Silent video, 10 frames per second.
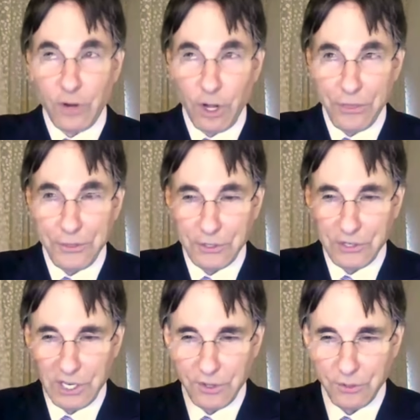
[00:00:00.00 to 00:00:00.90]
all
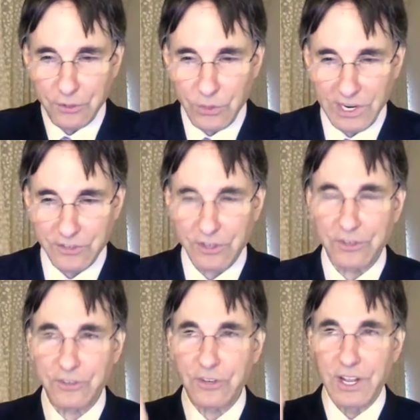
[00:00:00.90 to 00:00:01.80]
13 of those
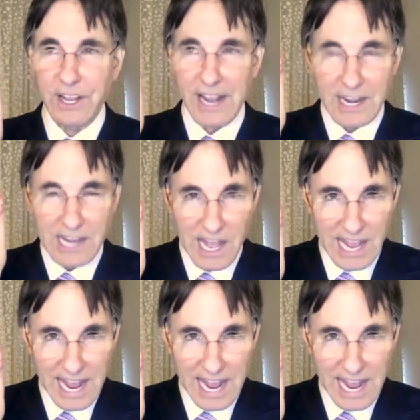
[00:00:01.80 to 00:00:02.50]
questions and